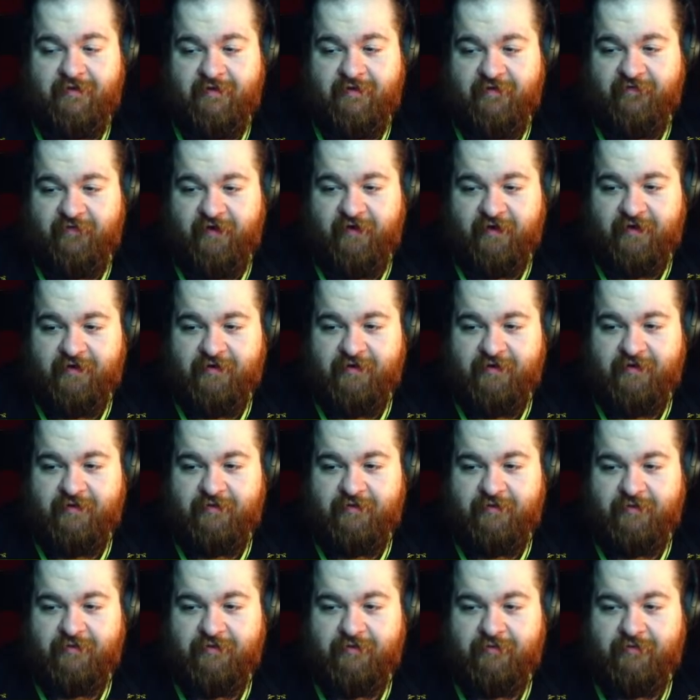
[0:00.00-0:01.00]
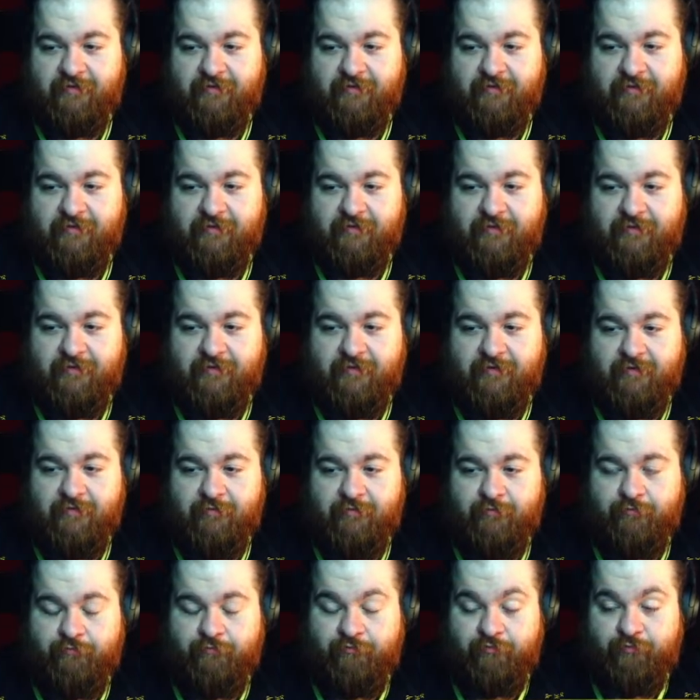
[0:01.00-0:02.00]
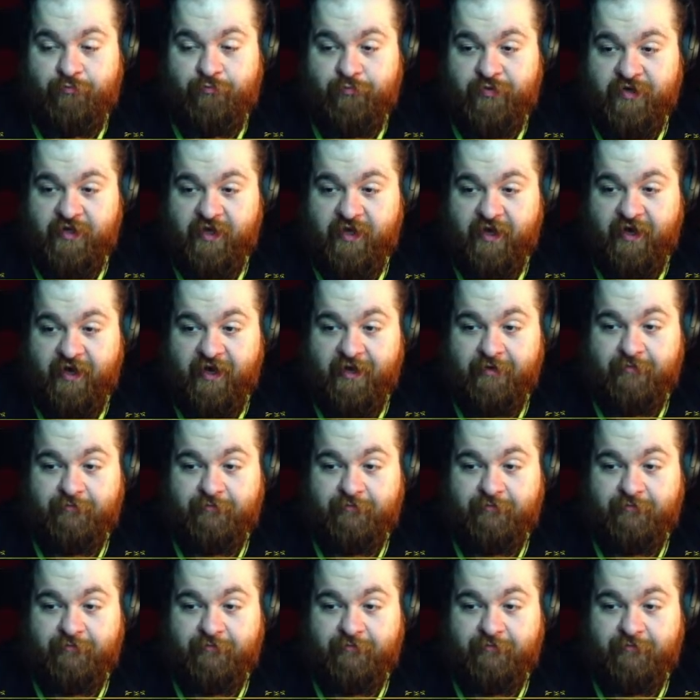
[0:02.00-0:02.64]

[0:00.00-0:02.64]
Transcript: Fucking, but yeah,